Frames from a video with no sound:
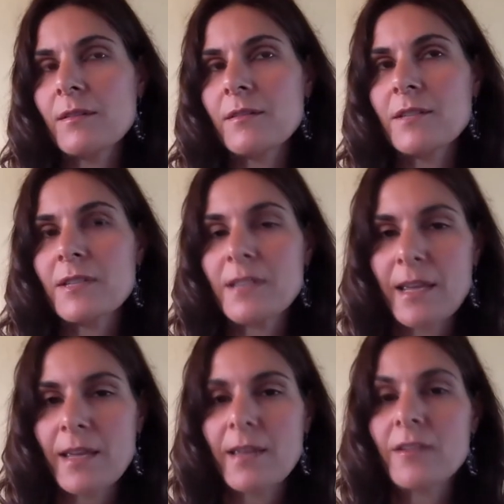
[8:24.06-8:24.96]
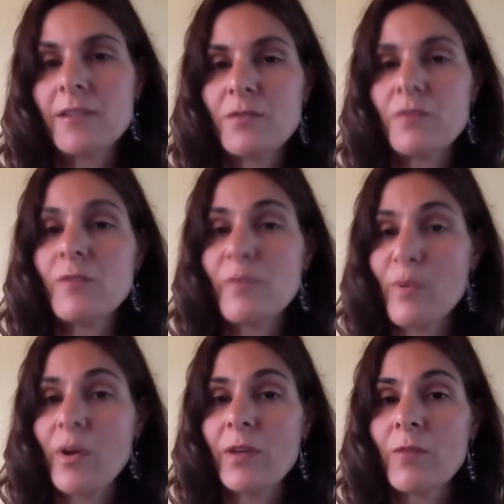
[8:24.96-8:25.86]
to taking it to the
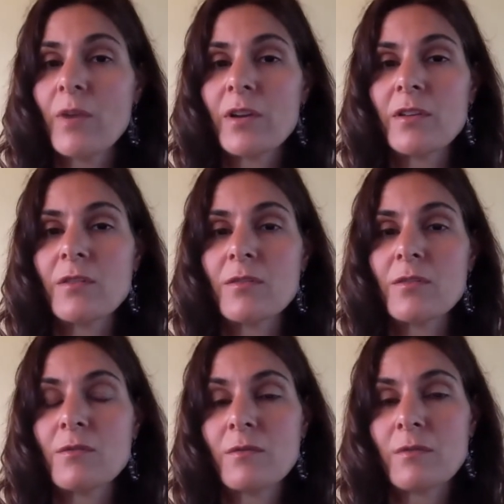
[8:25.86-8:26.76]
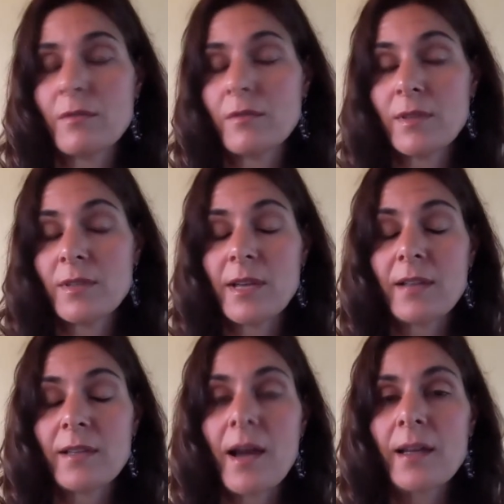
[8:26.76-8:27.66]
point where you
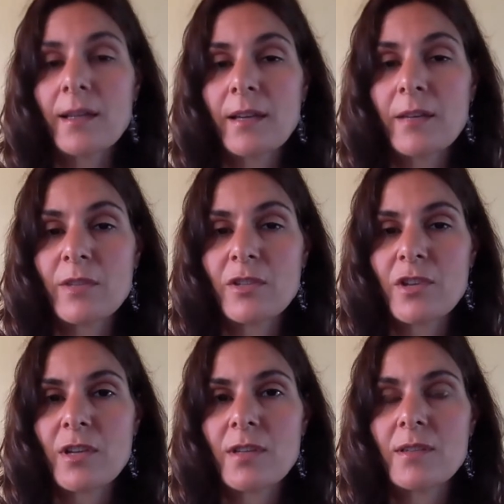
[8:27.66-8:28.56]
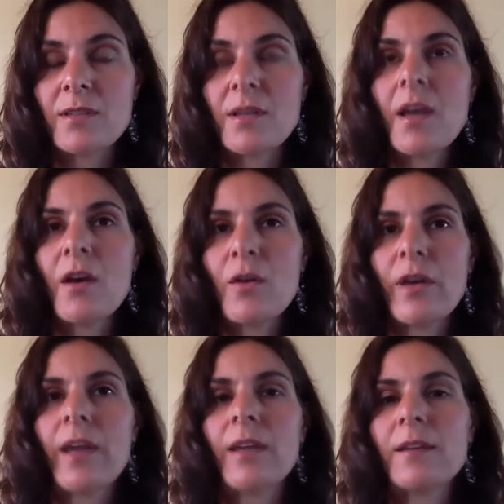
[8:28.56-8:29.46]
exactly highlight, which is,
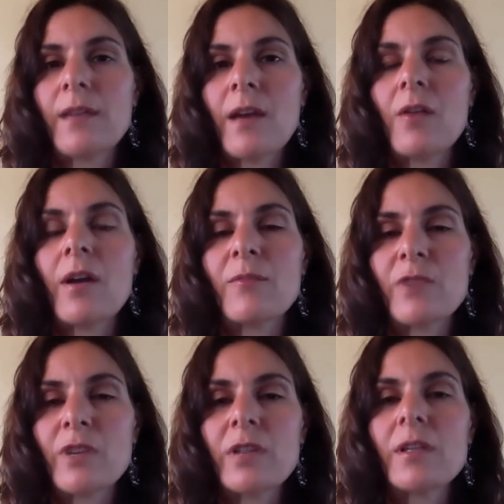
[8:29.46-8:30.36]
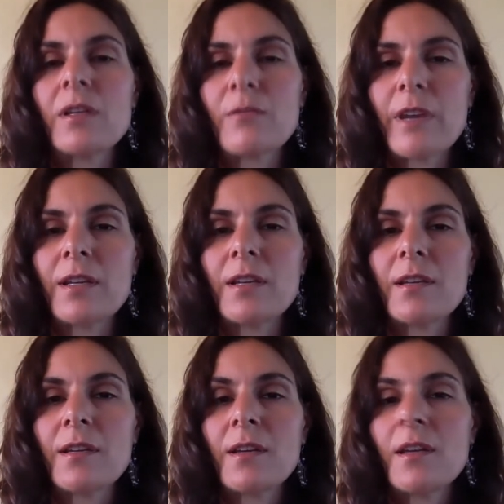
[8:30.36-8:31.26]
okay, now I'm really
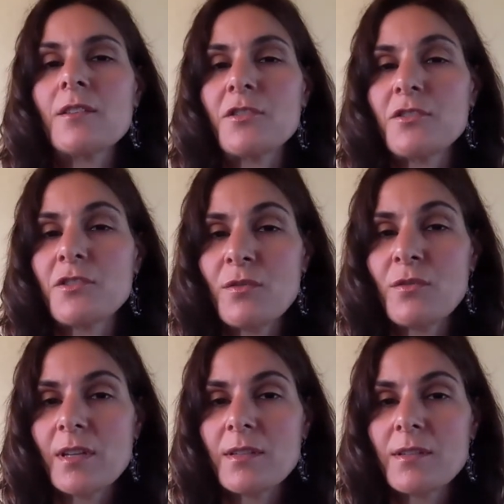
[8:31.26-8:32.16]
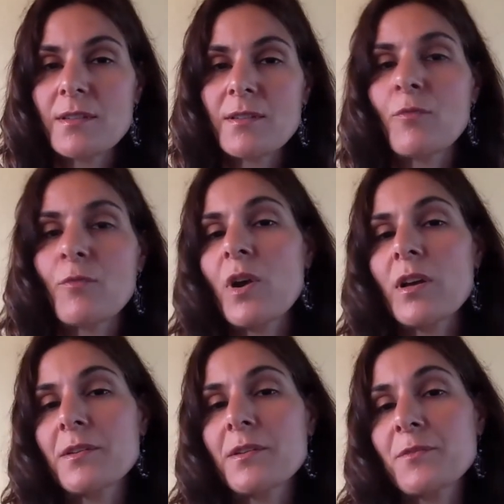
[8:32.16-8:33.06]
ready to do this,
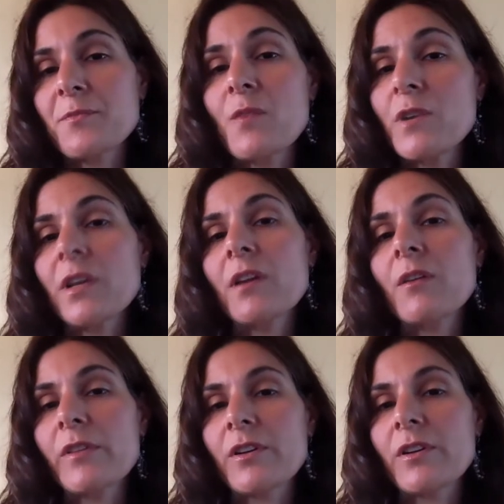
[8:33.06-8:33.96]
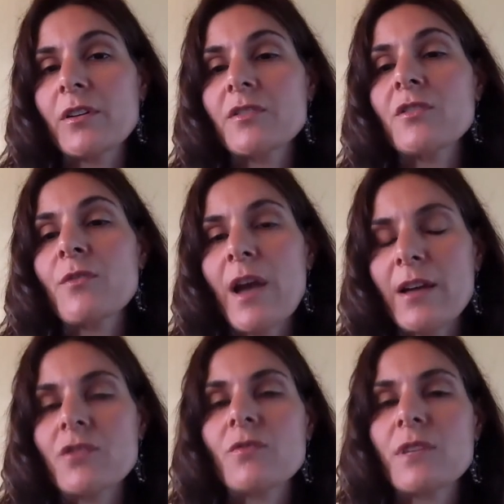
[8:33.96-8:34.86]
was me working with her to
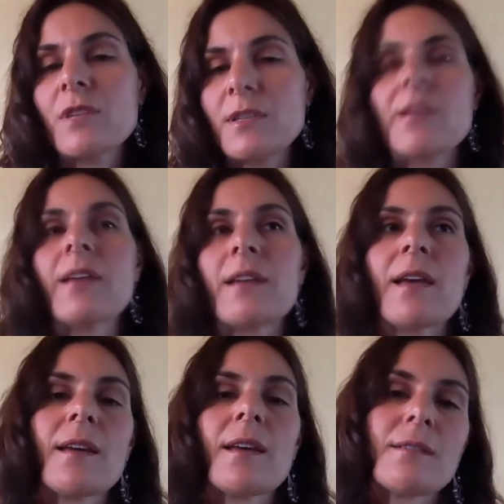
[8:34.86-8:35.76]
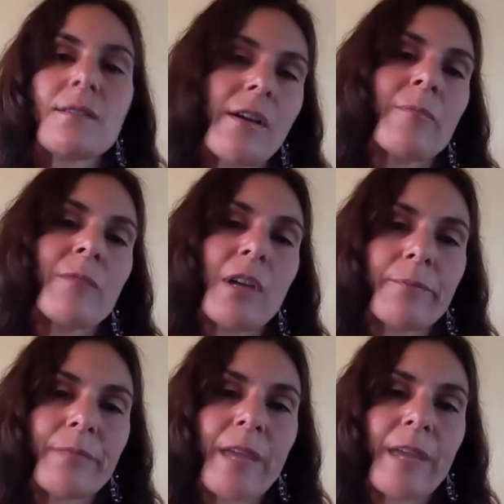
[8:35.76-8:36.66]
actually set a
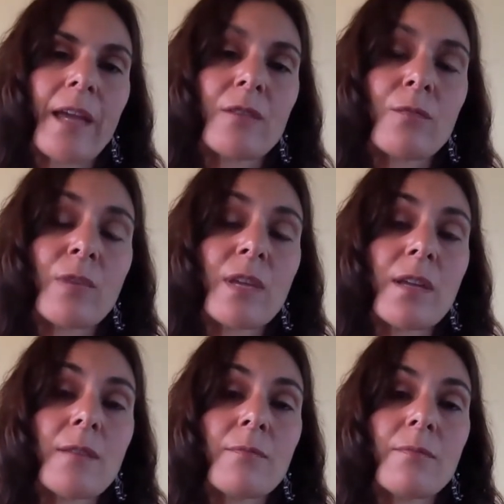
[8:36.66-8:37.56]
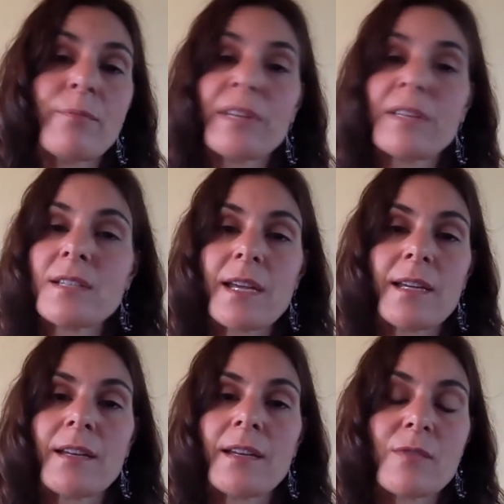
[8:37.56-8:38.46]
timeline. And we picked a
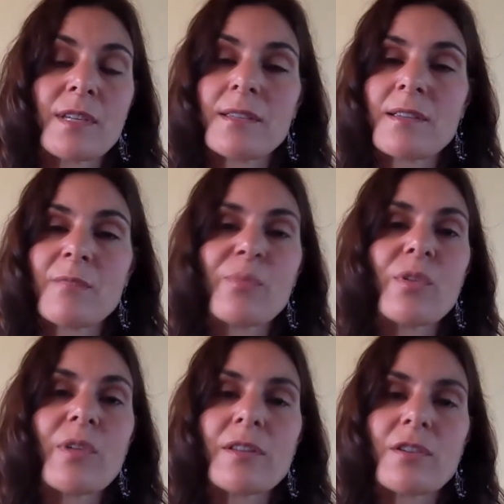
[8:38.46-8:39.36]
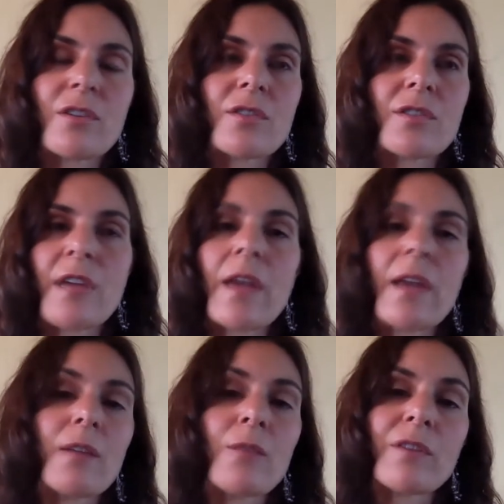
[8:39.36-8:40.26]
date, and it was as simple as her
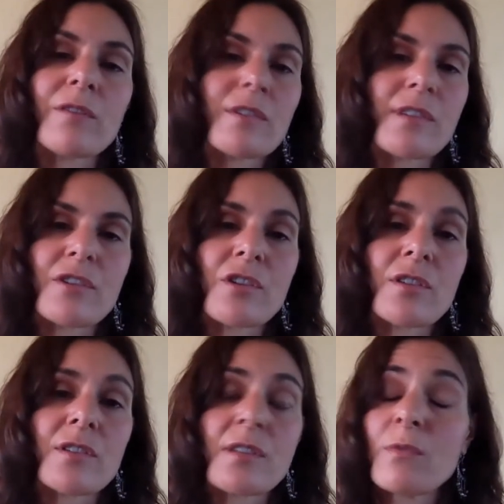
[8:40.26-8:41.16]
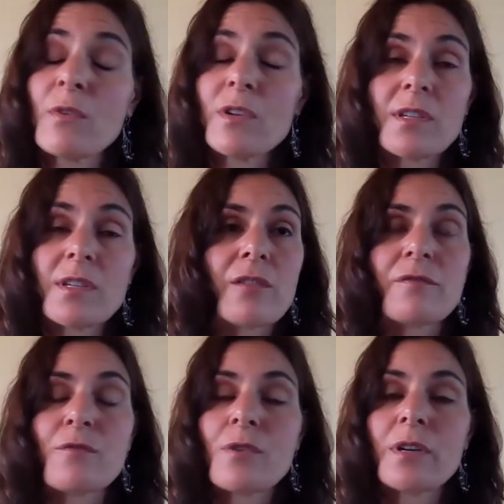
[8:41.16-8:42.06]
saying in one of our sessions, and we worked
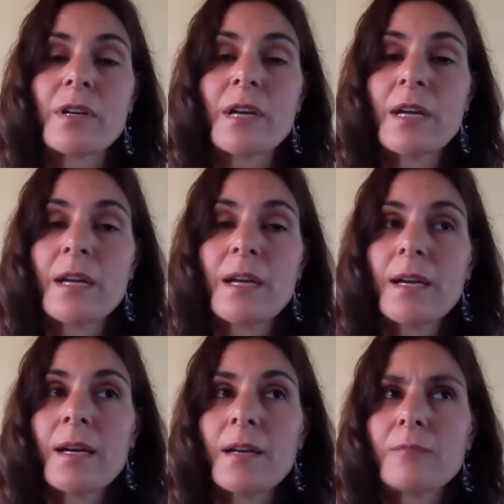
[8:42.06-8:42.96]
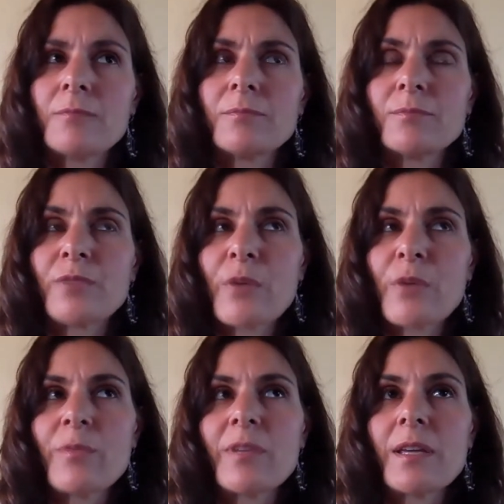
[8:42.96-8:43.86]
together for
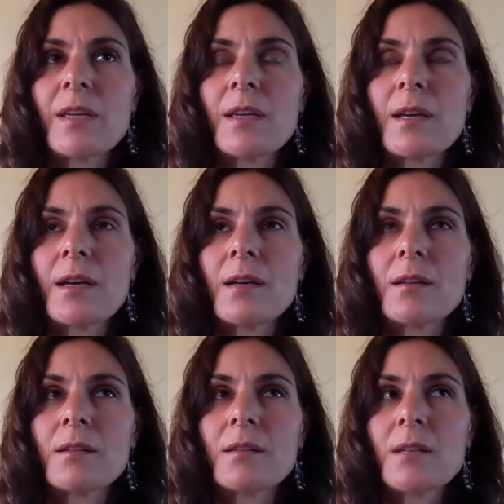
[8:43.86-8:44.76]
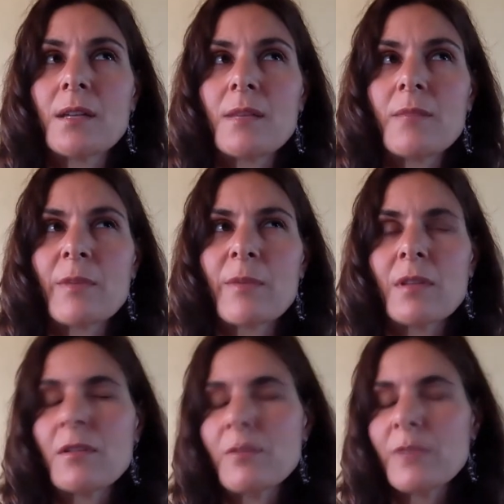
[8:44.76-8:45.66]
probably maybe
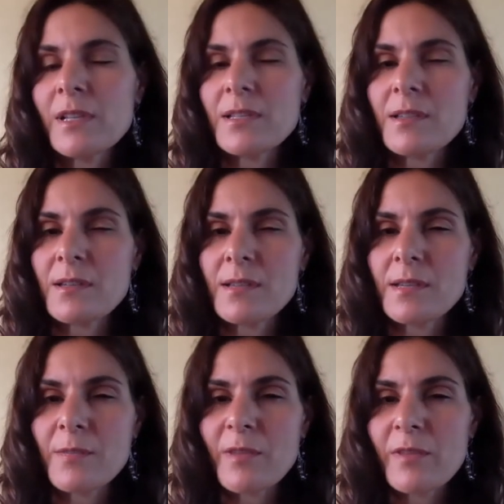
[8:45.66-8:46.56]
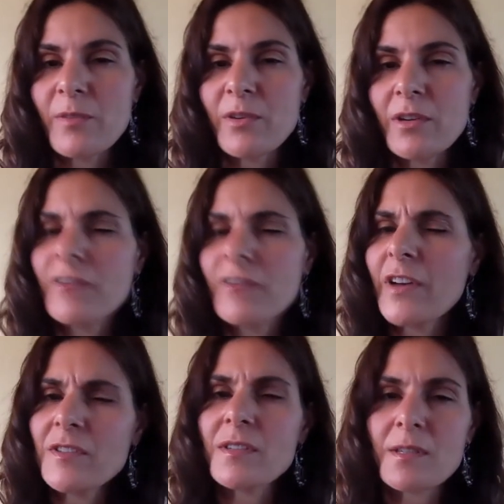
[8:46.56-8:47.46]
a little bit less than a 6-month period,
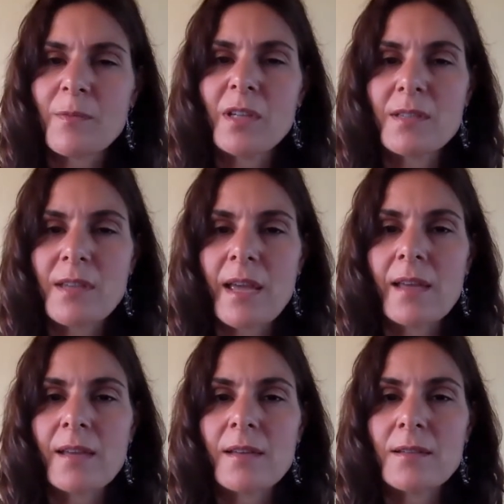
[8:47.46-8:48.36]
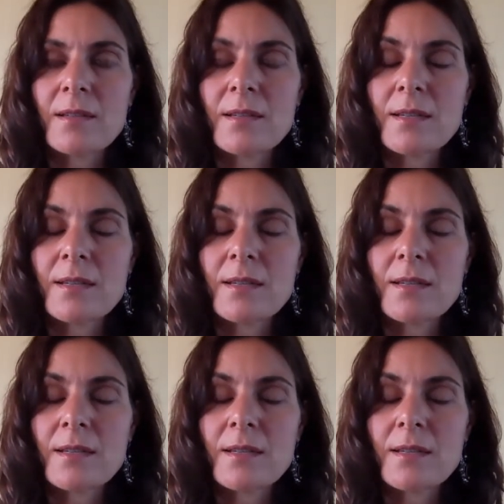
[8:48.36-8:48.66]
5 to 6 months, and